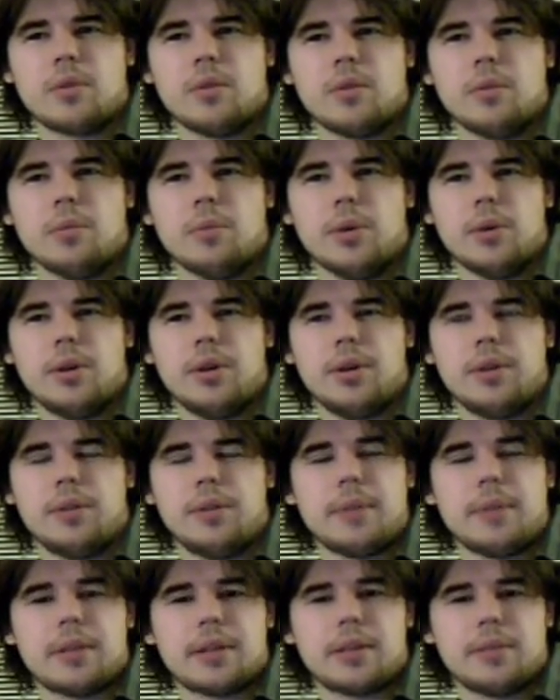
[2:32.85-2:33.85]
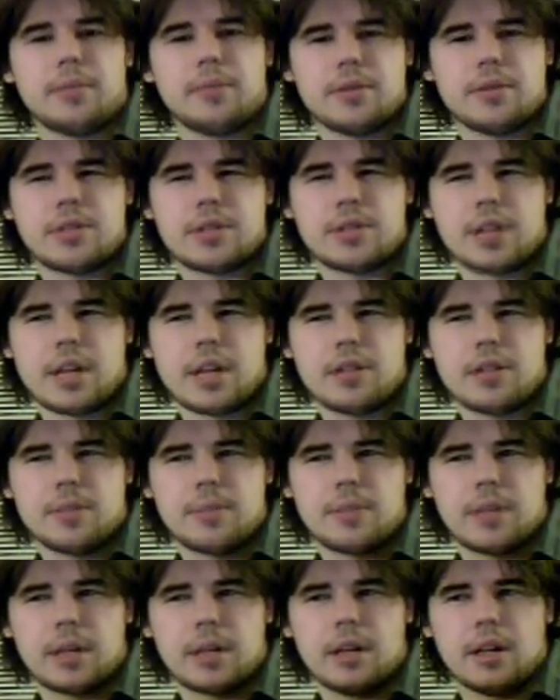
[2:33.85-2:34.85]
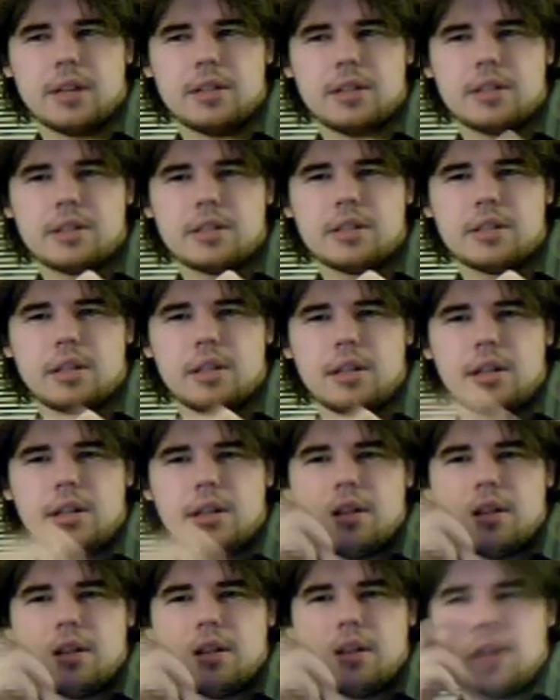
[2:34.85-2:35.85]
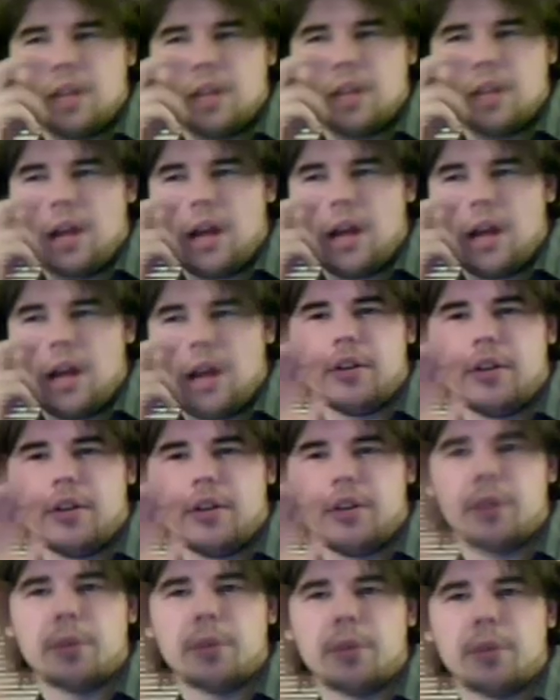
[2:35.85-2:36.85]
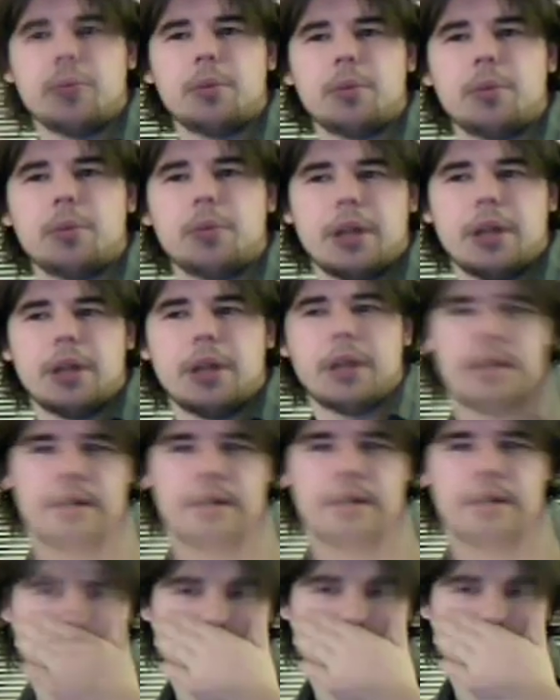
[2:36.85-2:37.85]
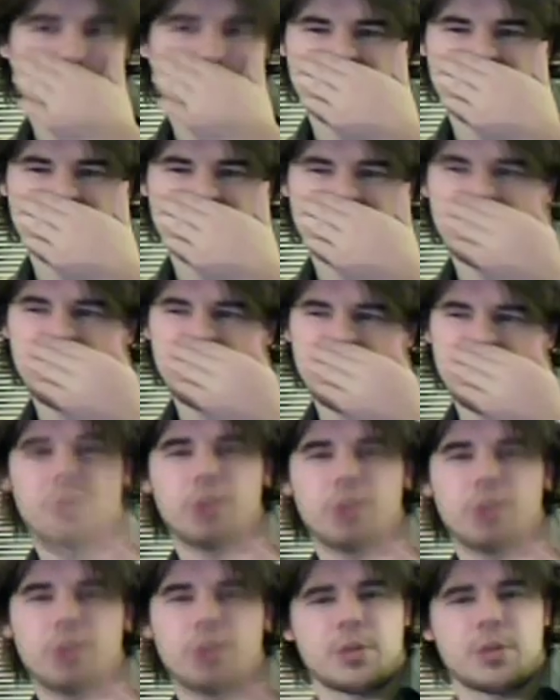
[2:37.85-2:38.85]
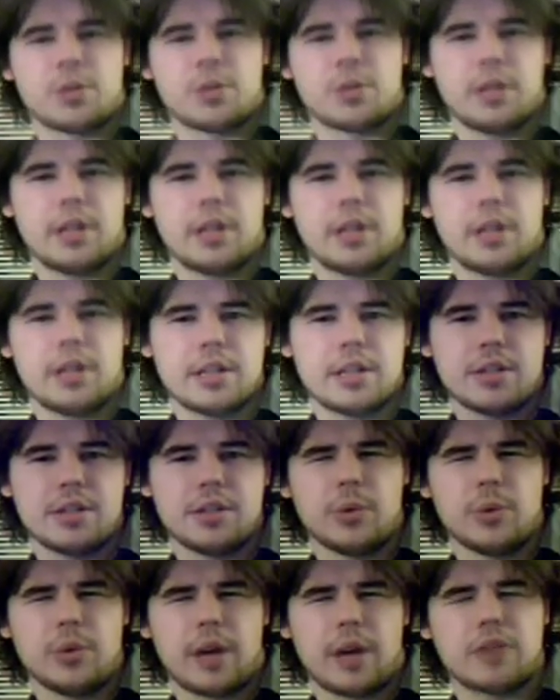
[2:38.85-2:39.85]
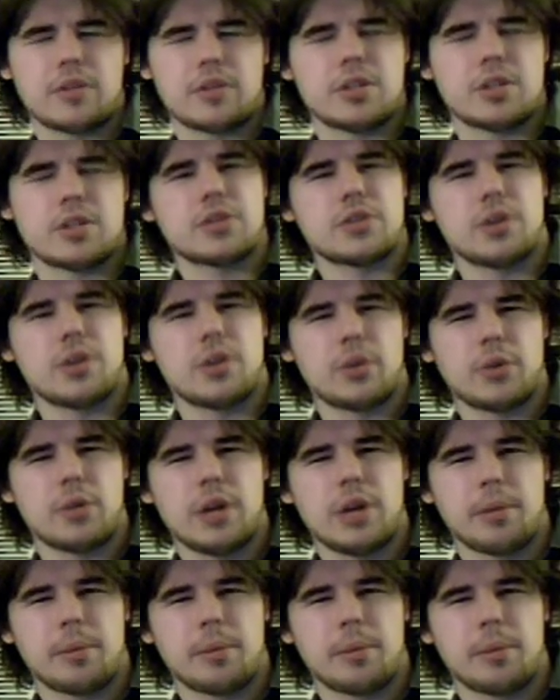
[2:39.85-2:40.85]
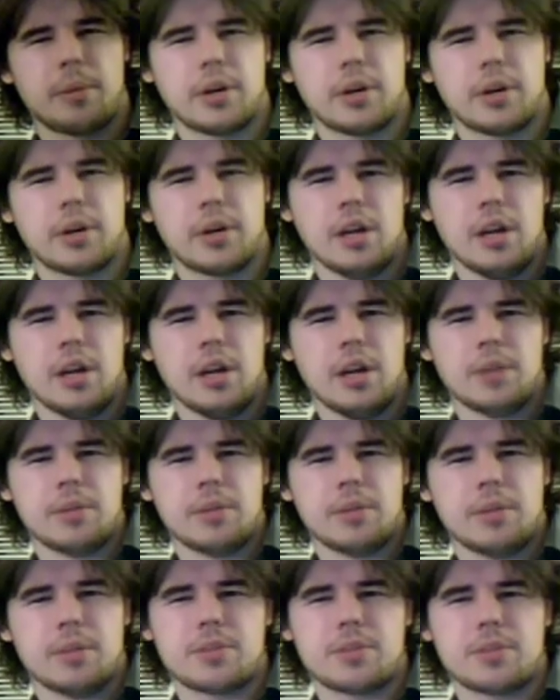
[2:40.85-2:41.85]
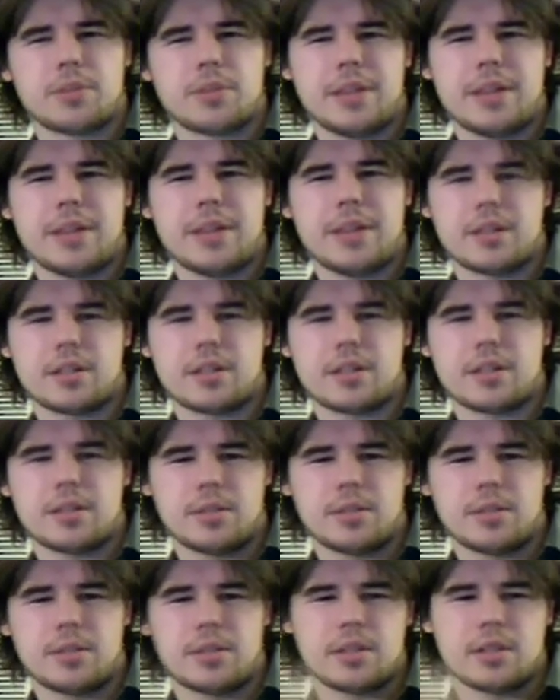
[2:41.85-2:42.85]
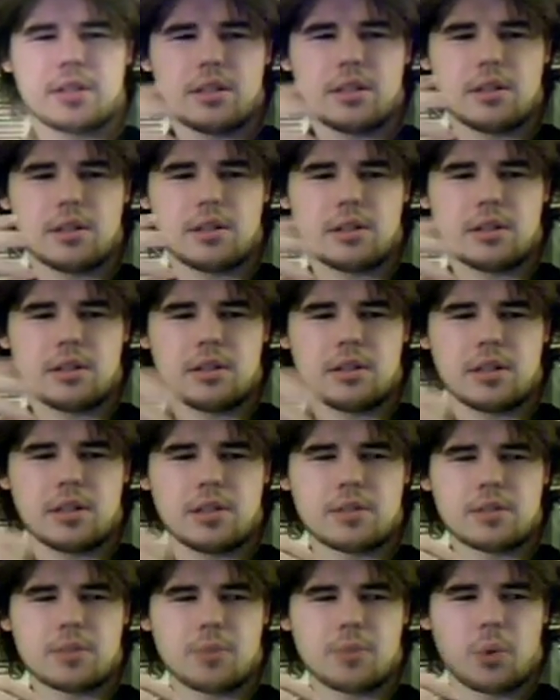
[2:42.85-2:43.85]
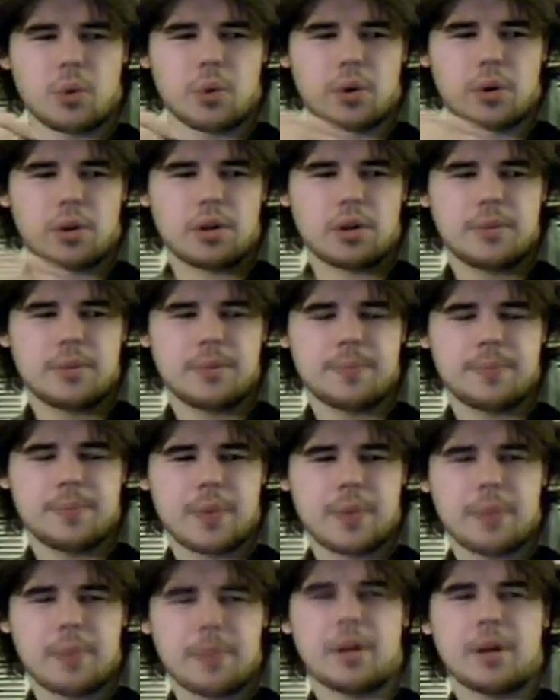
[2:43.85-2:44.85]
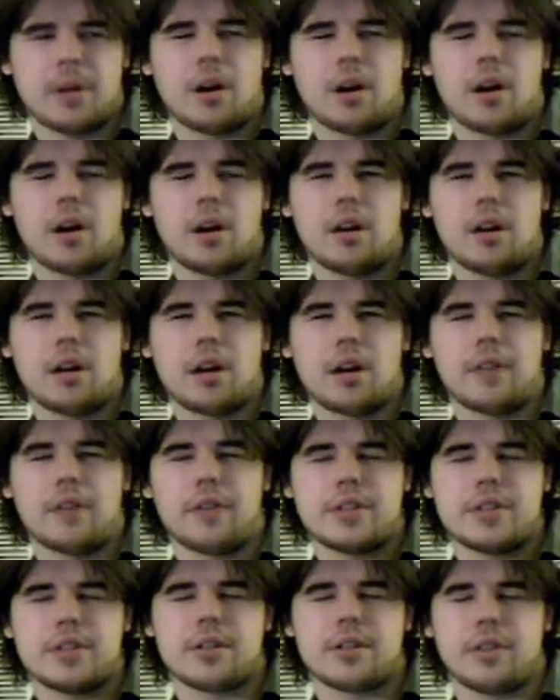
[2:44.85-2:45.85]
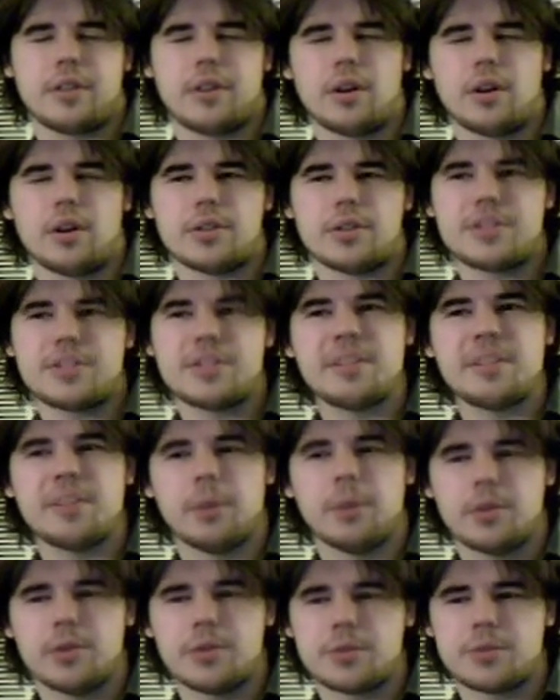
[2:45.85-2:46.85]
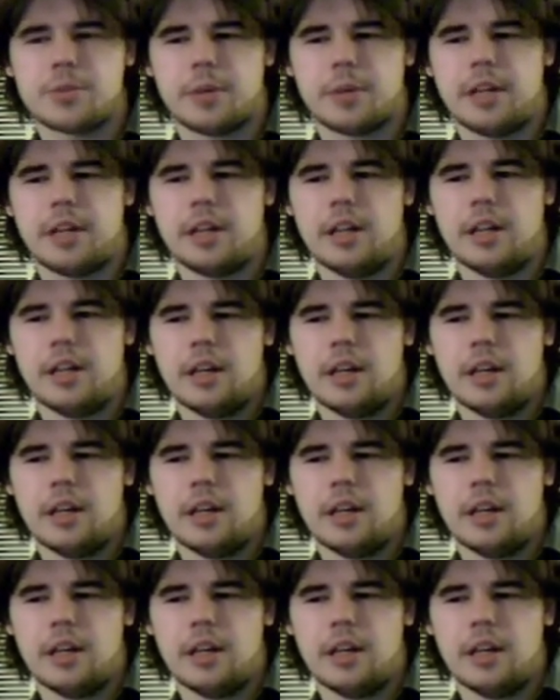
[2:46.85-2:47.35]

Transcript: would make the most sense, because then every number would be just what it is, and you would have to just know the number, because the base system is more, obviously they're all symbols, but